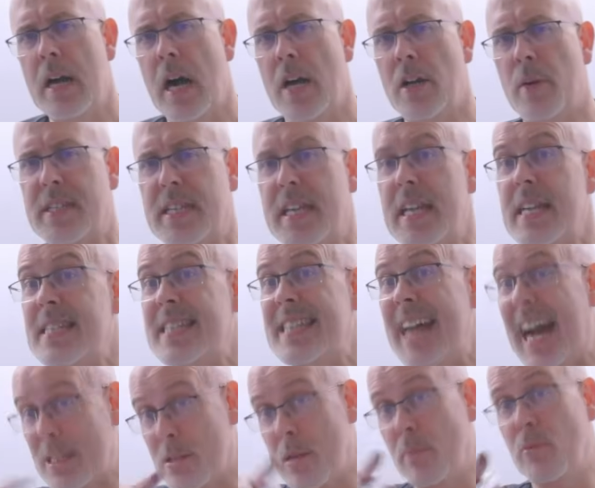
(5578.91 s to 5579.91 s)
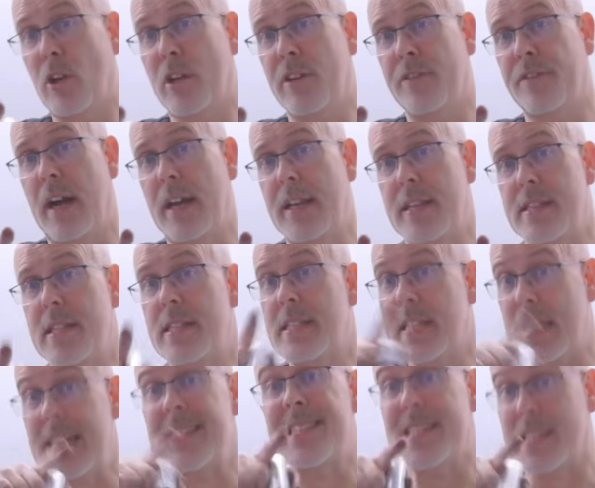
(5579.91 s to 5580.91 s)
I know what T is. That's what I'm looking to find, isn't it?
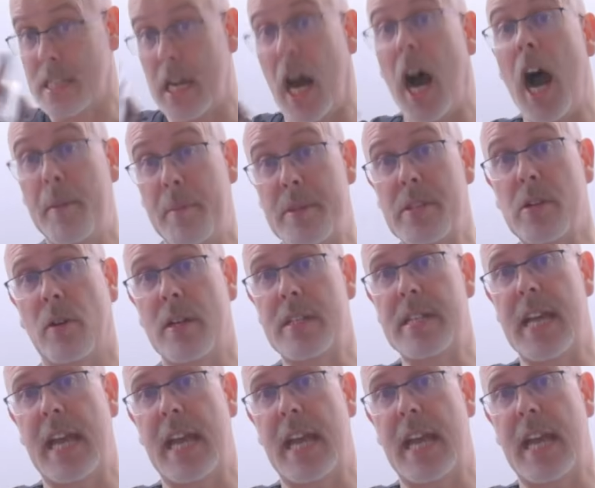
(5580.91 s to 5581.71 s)
T is the time it's going to